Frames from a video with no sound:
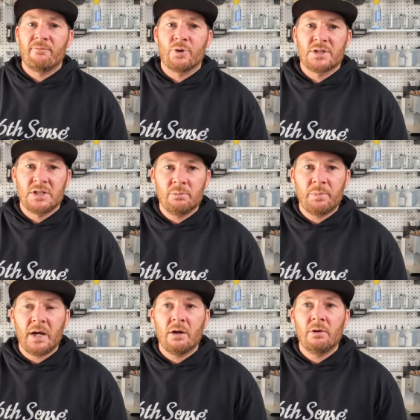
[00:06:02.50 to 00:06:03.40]
14
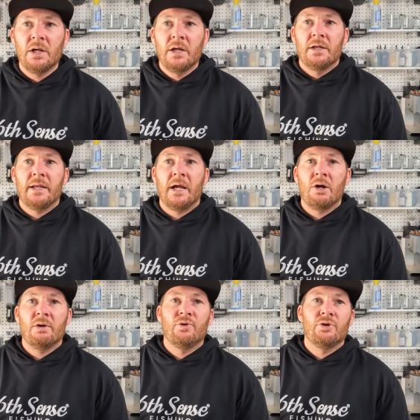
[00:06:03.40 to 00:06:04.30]
pound.
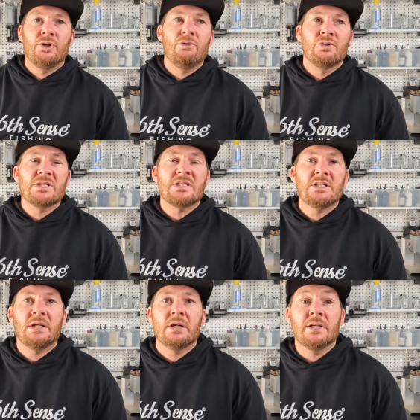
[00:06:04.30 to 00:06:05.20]
Now, if you're
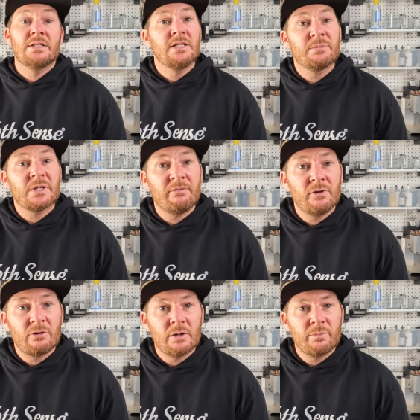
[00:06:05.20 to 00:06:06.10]
using a deep
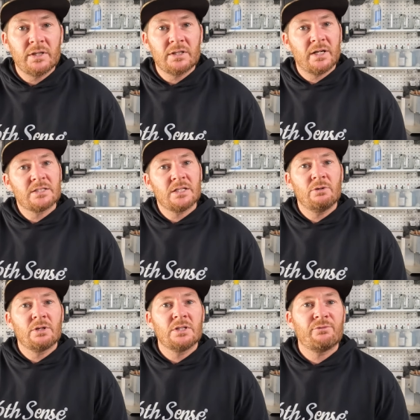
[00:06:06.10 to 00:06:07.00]
diving crankbait, then I'd say
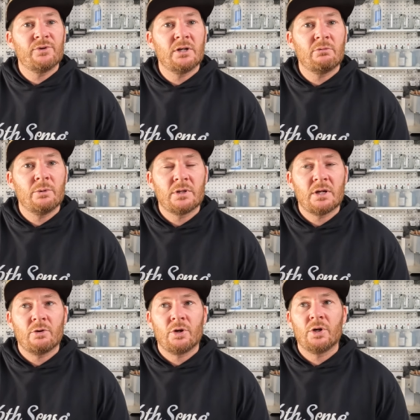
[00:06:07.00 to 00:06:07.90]
you can definitely
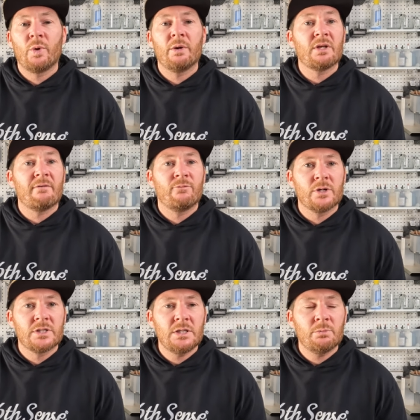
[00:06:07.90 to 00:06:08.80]
get away with that
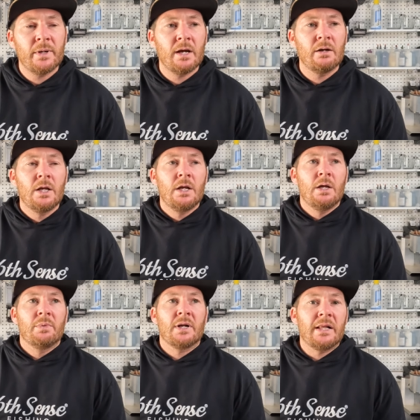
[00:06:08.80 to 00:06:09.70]
14 pound.
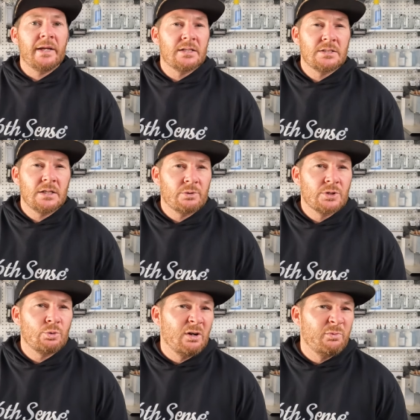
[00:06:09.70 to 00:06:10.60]
But I like to stick with
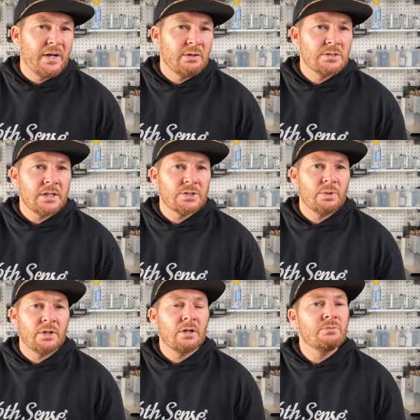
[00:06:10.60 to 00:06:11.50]
12 pound test
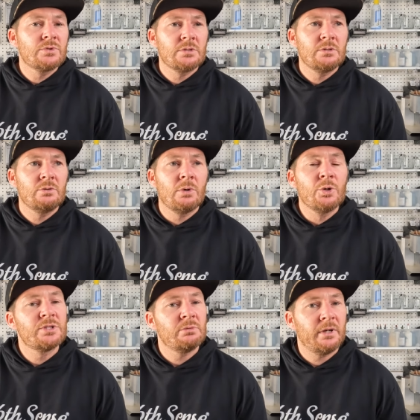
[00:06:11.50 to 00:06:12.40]
when it comes to
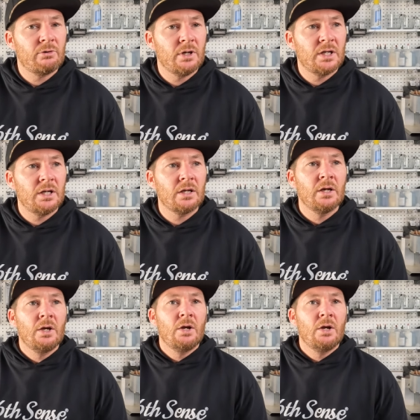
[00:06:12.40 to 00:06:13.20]
most of my cranking,